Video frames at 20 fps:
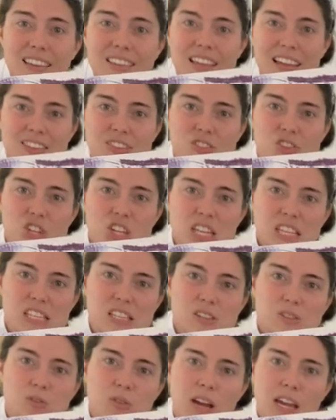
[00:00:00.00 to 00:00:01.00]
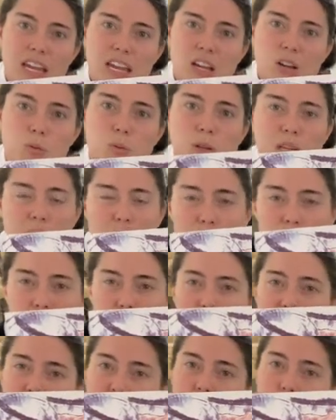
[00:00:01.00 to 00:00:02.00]
That's Jesus right here when he was
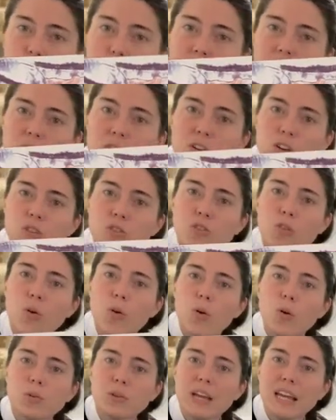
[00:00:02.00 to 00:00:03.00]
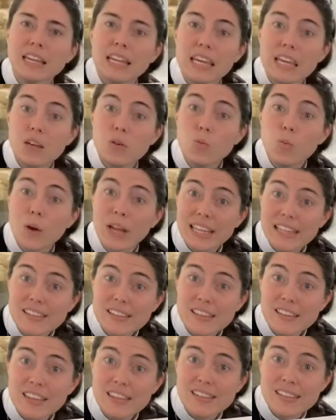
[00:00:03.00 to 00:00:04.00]
about 12 years old and he went
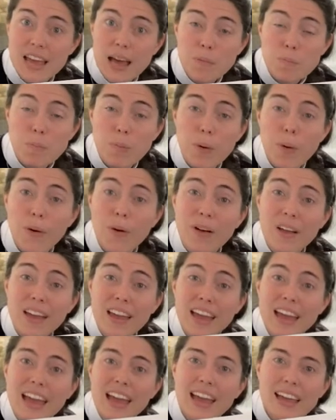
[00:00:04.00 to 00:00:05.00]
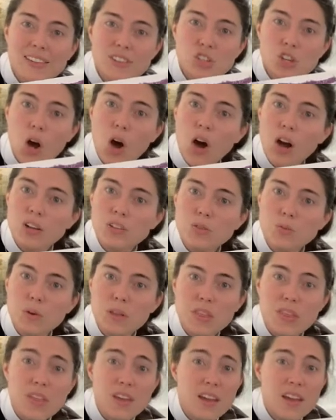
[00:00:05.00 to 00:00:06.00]
to the temple and talked
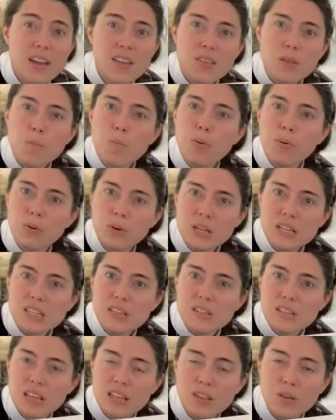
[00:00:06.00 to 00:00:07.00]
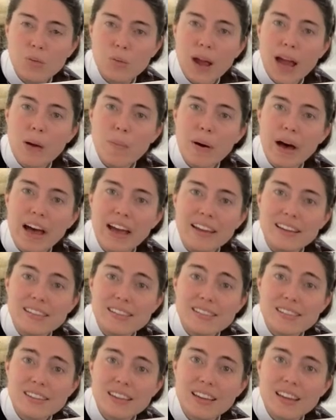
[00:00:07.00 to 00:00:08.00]
with the priests and the
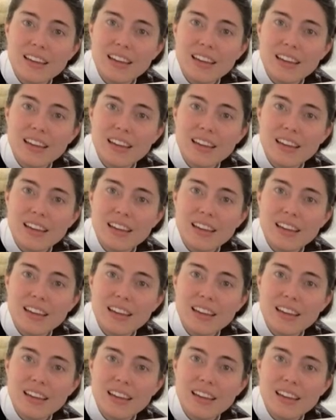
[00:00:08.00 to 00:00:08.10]
rabbis.